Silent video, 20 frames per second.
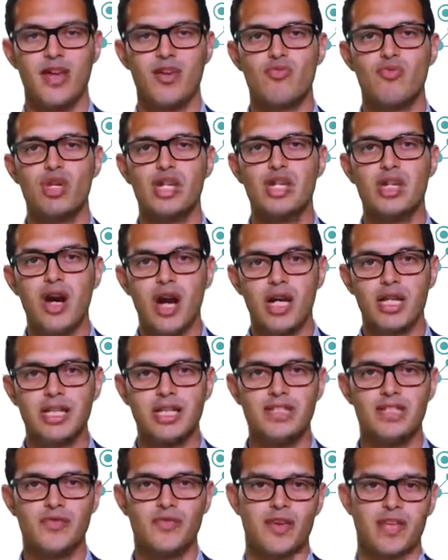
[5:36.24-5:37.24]

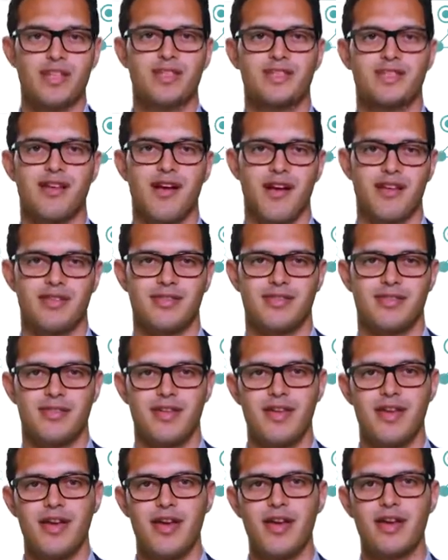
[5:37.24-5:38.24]
Regardless of its size,
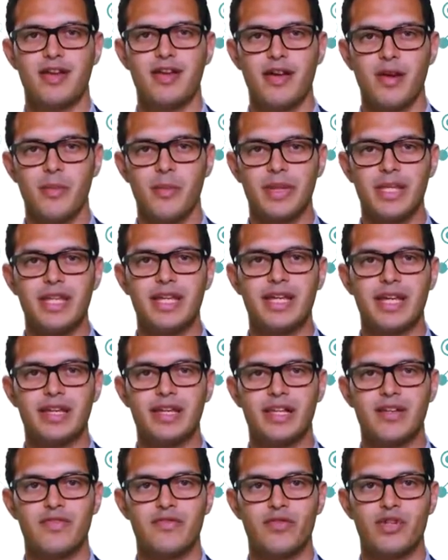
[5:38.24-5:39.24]
a company can
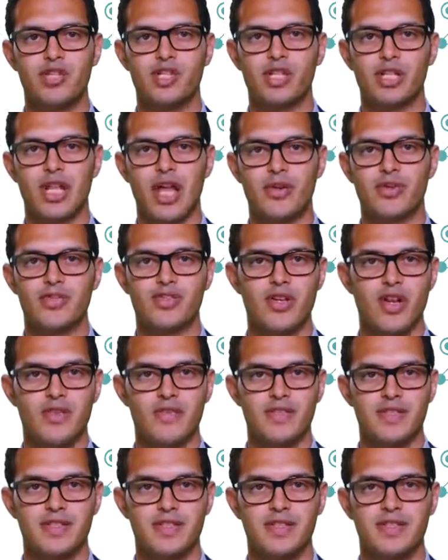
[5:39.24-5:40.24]
leverage cloud
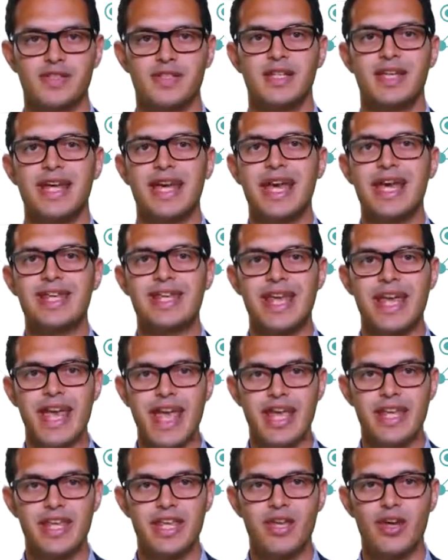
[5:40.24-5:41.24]
services in
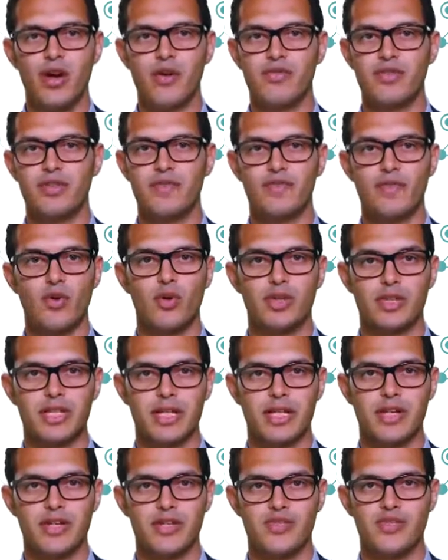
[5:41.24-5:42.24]
any of the four
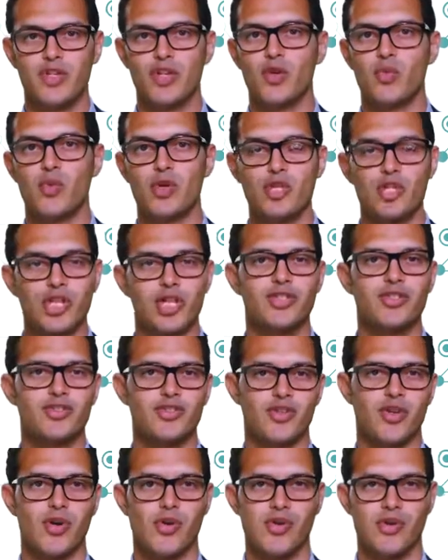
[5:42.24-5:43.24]
layers we just
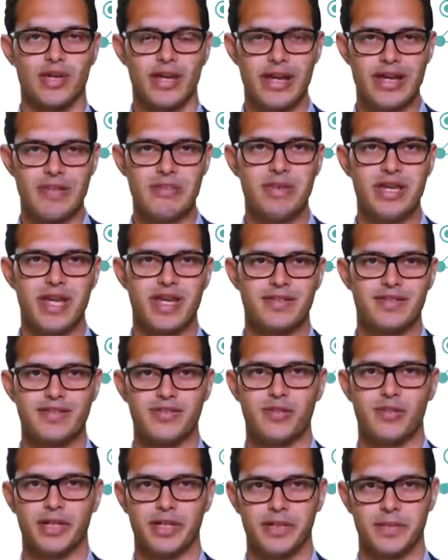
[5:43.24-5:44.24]
saw in Mia's
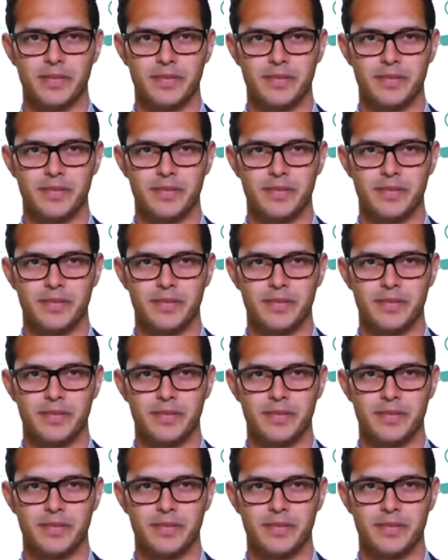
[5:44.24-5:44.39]
story.